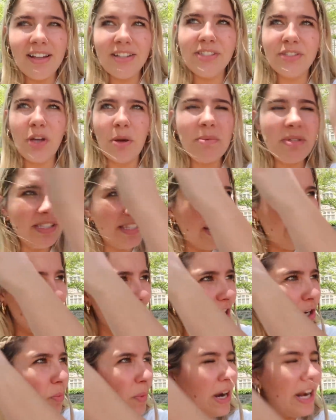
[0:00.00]
So I'm sitting
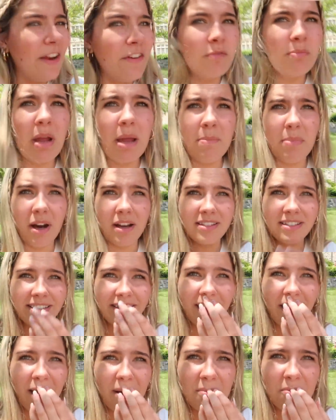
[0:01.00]
here waiting for my bus to
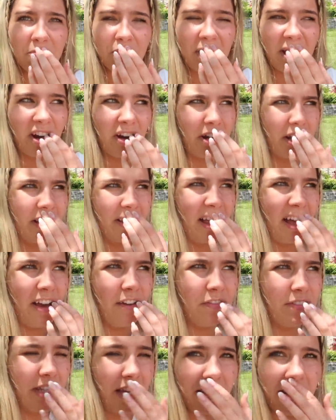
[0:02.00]
come. Frank already
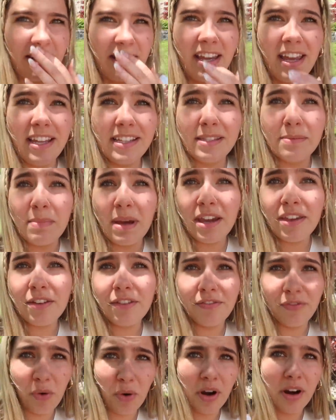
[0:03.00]
left, and it's May the
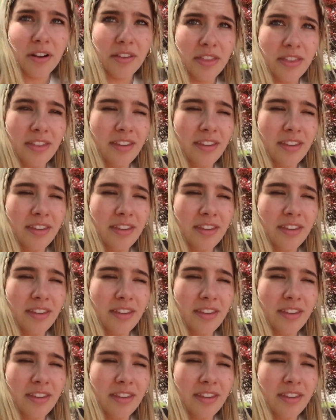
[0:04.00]
fourth,